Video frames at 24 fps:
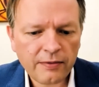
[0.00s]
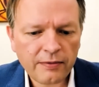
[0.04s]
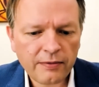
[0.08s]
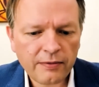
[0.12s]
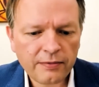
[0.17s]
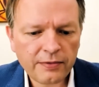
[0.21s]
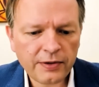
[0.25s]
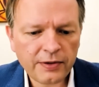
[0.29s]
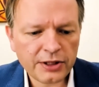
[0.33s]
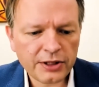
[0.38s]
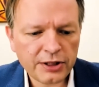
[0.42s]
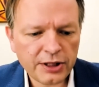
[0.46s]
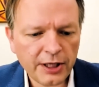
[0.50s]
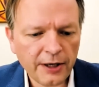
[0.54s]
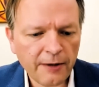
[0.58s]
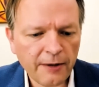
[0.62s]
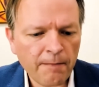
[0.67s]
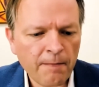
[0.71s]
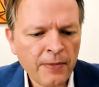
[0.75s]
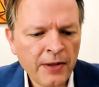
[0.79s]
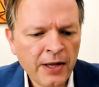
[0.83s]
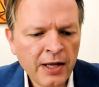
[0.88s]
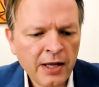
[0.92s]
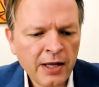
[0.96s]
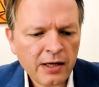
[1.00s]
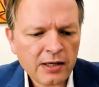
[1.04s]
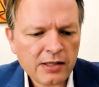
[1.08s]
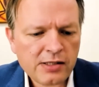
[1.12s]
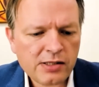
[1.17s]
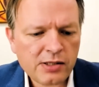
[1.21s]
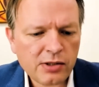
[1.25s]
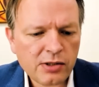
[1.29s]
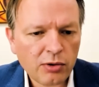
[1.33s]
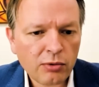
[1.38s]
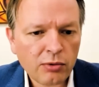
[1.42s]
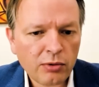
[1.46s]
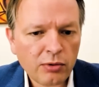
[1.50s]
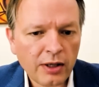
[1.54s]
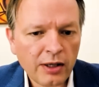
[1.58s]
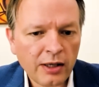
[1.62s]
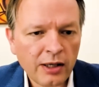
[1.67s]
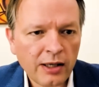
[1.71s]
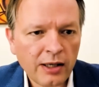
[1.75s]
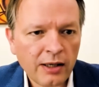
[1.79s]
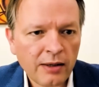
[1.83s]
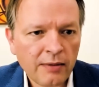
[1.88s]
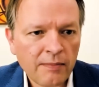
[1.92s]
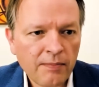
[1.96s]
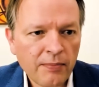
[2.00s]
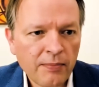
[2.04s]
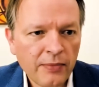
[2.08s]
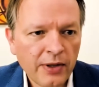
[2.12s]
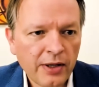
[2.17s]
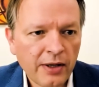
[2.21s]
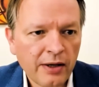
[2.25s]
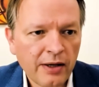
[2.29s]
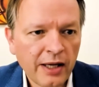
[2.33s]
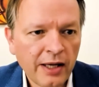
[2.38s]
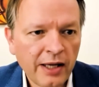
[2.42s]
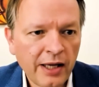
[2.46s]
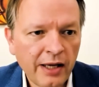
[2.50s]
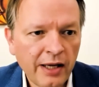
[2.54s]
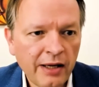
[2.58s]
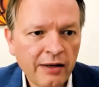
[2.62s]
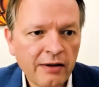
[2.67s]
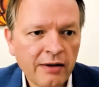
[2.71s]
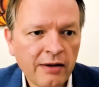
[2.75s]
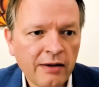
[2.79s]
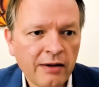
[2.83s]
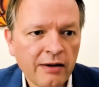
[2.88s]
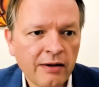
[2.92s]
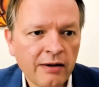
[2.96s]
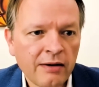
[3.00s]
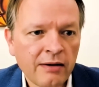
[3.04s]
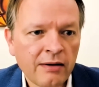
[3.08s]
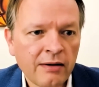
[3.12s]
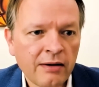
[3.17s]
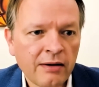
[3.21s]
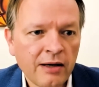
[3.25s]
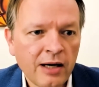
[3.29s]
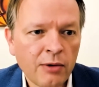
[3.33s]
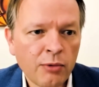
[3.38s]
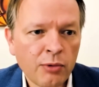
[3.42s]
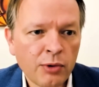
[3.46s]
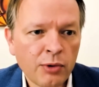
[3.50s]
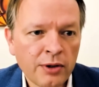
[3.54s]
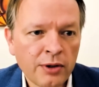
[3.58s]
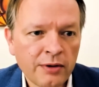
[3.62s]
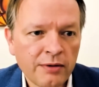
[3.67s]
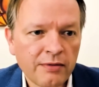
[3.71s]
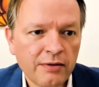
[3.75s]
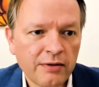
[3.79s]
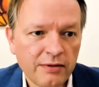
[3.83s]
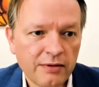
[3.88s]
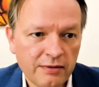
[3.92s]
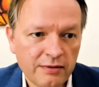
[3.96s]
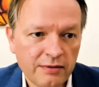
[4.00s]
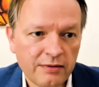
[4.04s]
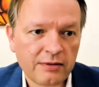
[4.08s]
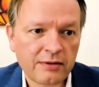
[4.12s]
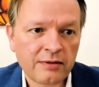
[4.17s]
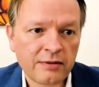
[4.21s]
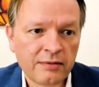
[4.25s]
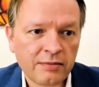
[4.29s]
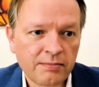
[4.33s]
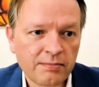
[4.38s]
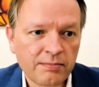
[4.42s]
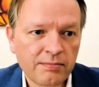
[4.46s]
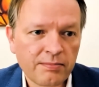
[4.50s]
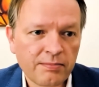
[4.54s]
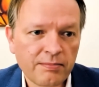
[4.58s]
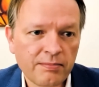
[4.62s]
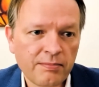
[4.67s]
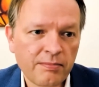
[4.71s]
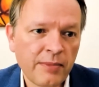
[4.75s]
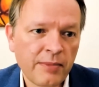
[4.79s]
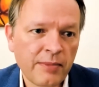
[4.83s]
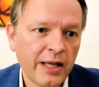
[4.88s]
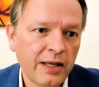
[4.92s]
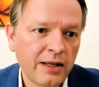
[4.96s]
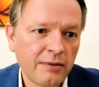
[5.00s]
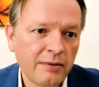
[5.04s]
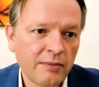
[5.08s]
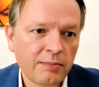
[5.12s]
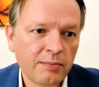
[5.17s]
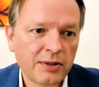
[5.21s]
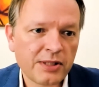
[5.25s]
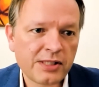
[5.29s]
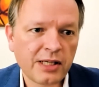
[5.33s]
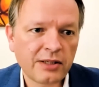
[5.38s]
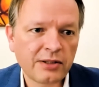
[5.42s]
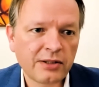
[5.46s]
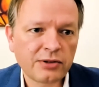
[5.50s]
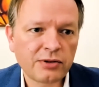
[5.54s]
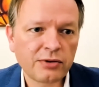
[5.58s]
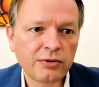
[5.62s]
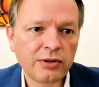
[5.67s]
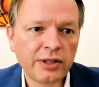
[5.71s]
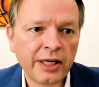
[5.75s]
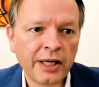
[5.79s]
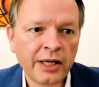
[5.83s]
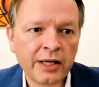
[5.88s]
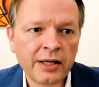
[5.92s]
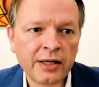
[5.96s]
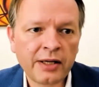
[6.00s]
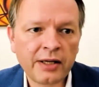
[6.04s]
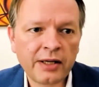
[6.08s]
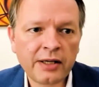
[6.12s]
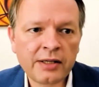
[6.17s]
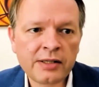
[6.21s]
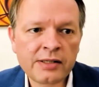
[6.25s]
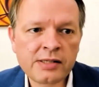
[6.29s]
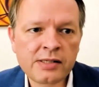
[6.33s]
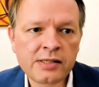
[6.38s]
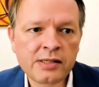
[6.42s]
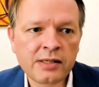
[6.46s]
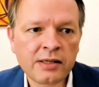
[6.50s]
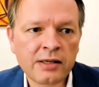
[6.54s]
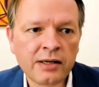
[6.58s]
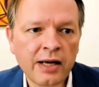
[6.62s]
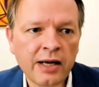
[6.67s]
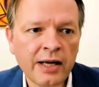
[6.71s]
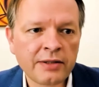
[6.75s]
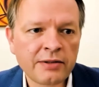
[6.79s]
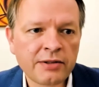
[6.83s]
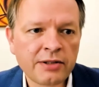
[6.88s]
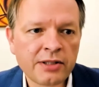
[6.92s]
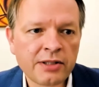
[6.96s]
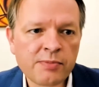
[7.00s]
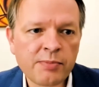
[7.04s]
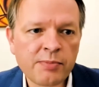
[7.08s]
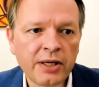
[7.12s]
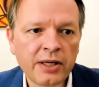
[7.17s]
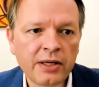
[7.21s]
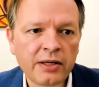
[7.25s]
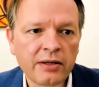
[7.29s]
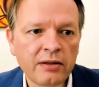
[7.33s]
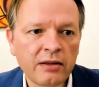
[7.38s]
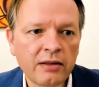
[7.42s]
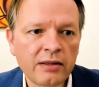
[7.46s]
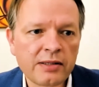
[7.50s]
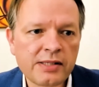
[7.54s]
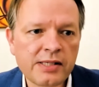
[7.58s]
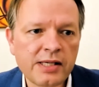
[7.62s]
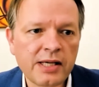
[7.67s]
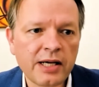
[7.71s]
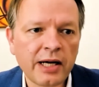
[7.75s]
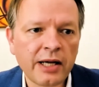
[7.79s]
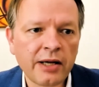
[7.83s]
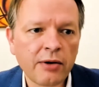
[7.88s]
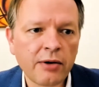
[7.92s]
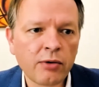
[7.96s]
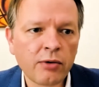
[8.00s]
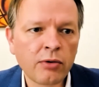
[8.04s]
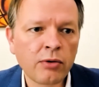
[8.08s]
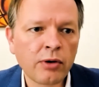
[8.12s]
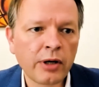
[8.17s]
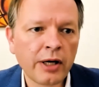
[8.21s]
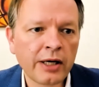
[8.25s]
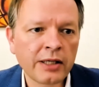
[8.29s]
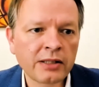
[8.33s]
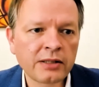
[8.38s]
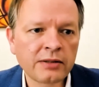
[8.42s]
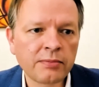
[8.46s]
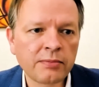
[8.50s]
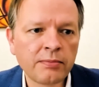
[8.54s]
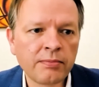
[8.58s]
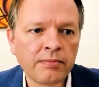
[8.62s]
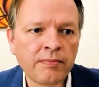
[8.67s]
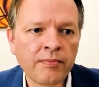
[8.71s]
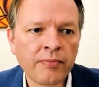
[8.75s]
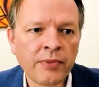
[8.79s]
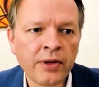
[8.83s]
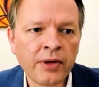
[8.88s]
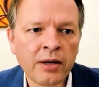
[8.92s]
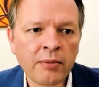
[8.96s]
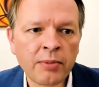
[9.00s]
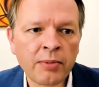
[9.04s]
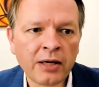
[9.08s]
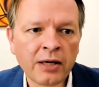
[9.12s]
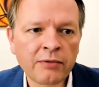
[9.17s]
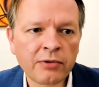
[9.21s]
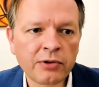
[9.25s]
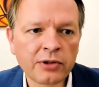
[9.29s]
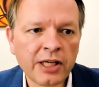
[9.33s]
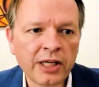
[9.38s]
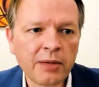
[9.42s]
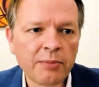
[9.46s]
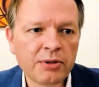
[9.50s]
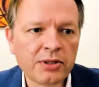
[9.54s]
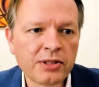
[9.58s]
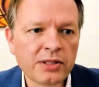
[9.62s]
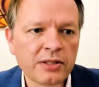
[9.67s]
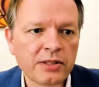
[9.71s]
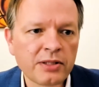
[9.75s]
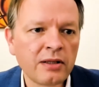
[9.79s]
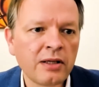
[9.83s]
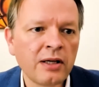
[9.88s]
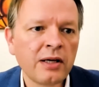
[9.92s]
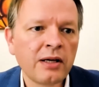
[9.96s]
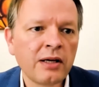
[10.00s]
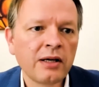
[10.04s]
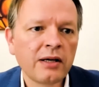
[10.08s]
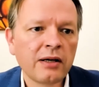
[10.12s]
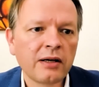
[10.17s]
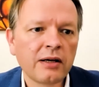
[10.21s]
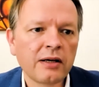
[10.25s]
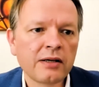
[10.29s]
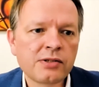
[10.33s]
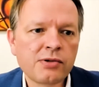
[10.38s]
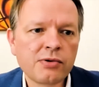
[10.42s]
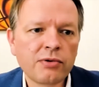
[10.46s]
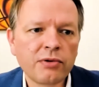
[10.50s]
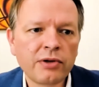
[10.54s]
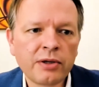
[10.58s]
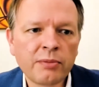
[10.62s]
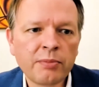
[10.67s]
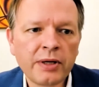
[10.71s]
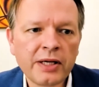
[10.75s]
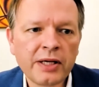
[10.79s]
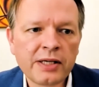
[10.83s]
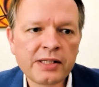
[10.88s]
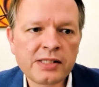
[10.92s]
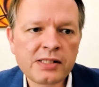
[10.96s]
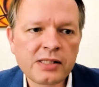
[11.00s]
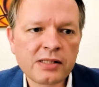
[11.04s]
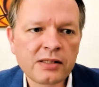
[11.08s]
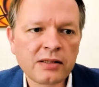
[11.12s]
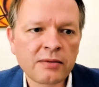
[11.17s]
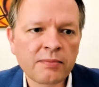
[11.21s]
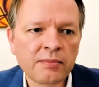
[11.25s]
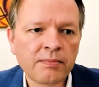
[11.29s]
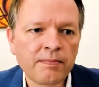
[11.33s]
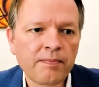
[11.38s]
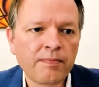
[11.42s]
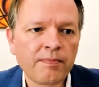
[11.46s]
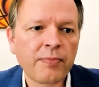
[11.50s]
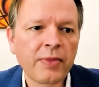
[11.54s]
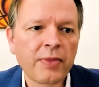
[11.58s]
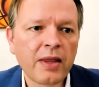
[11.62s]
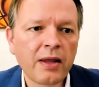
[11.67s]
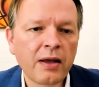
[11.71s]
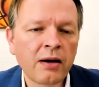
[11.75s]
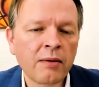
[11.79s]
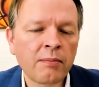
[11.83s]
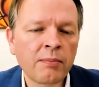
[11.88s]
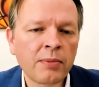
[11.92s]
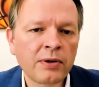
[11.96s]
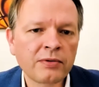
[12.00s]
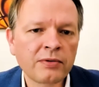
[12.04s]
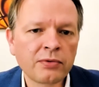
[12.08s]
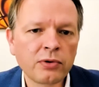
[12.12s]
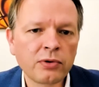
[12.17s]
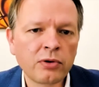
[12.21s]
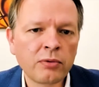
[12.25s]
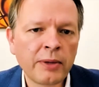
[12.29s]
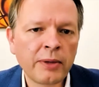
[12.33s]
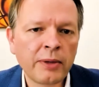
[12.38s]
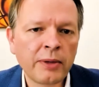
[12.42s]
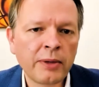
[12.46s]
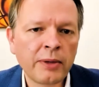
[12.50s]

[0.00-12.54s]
finishing. So again, our main presenter today is Andreas Bickel, CIO at Blackfort Capital, a Zurich-based portfolio